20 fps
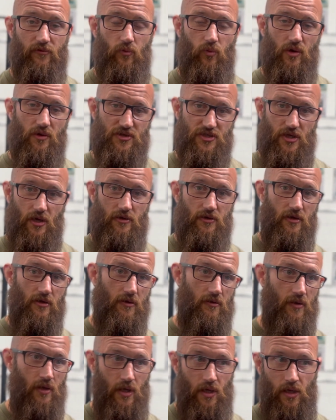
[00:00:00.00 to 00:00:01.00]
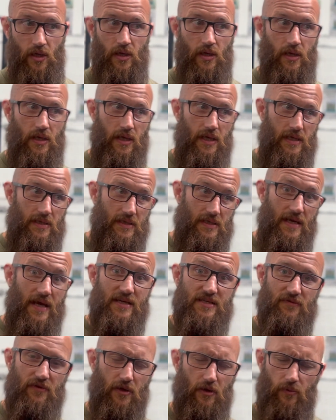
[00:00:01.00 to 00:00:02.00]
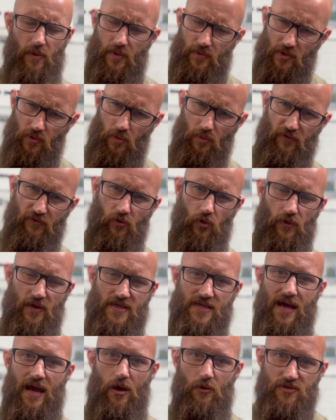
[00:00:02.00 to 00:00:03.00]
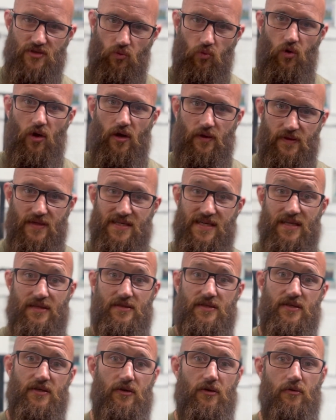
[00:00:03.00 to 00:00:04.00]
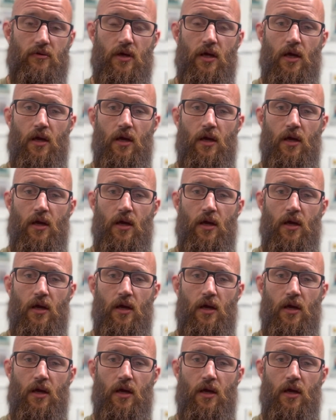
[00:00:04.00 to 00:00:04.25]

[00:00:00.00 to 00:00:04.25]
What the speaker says: And we'll show you in the next video, or maybe the one before this, how to work this into